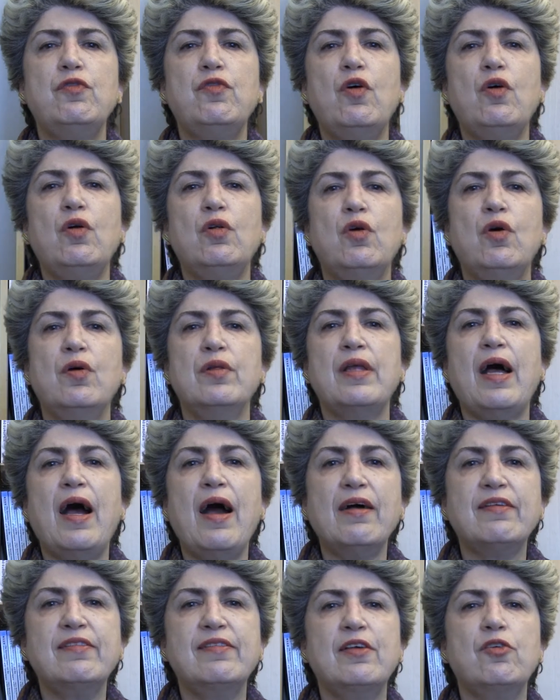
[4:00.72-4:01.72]
of all, on
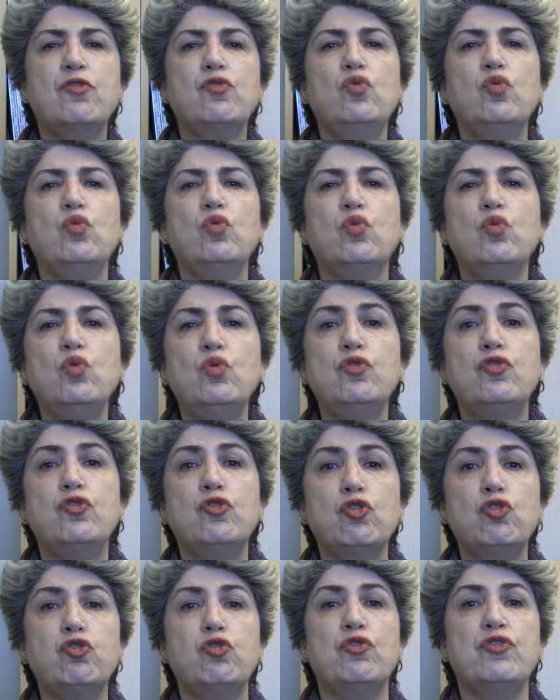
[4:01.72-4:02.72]
access to good
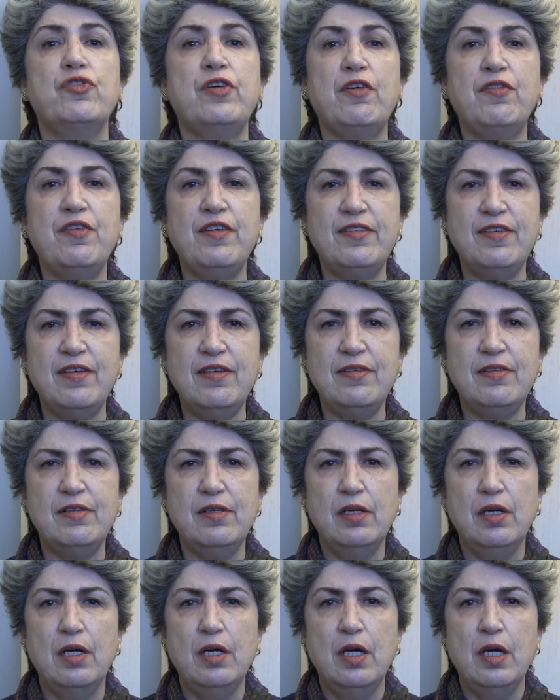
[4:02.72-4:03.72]
social services,
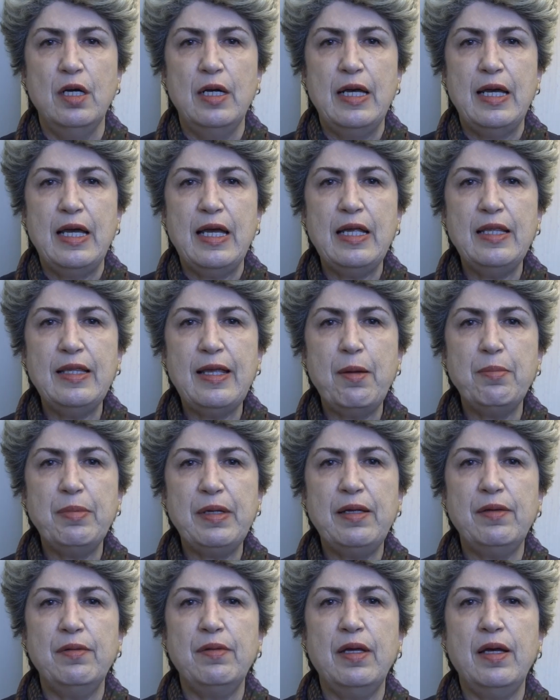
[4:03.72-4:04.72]

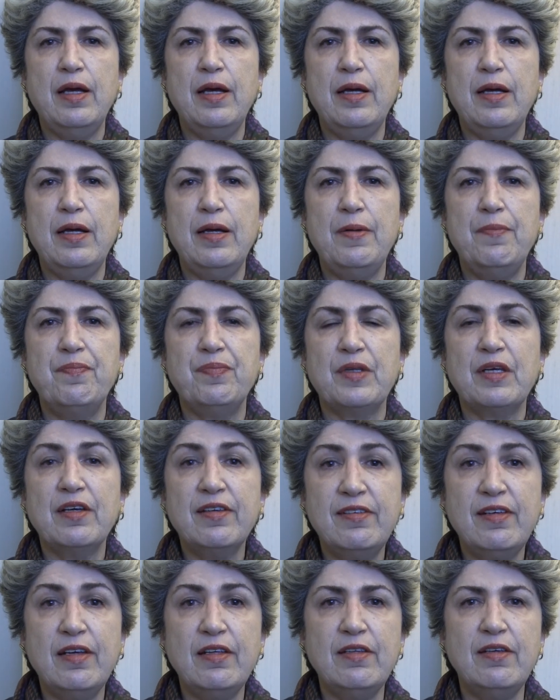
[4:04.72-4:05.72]
enabling
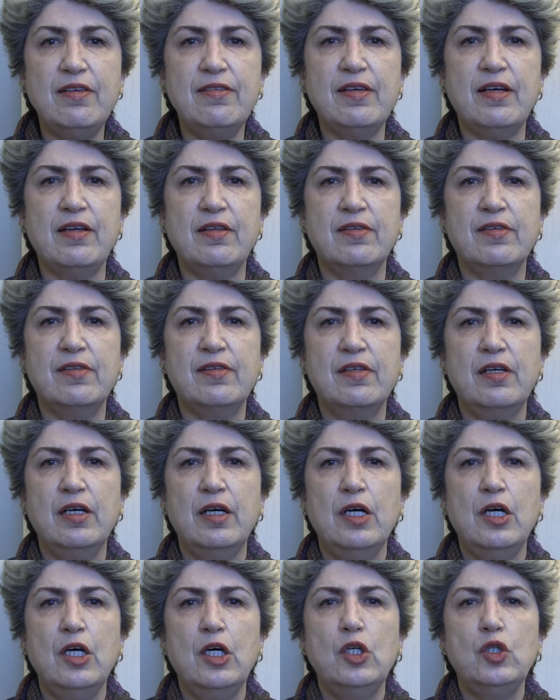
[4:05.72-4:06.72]
citizens
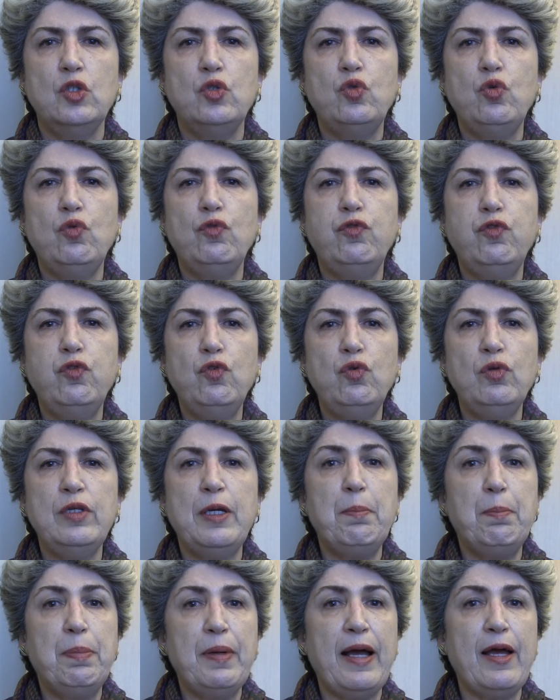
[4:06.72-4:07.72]
to
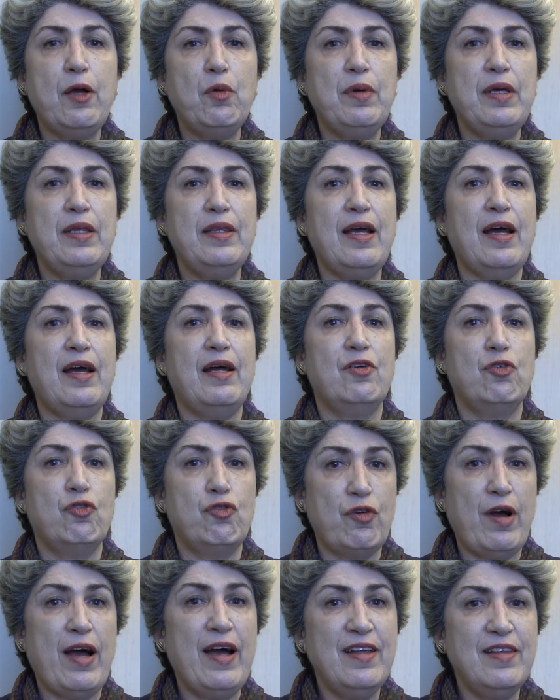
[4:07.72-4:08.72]
fully play with their
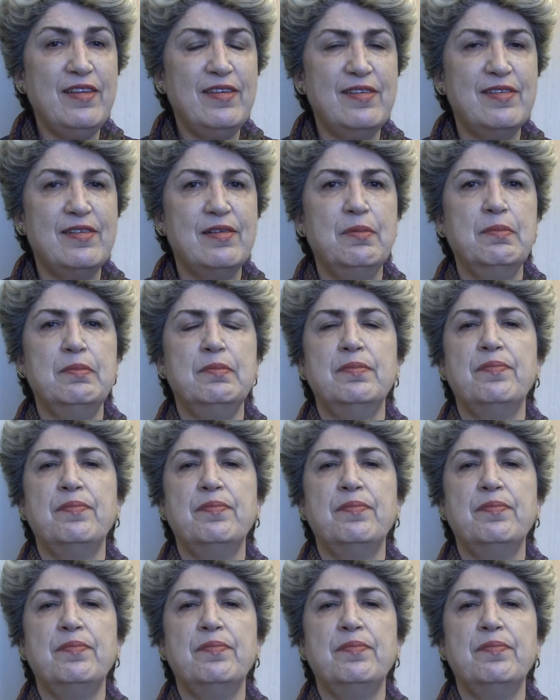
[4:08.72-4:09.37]
rights.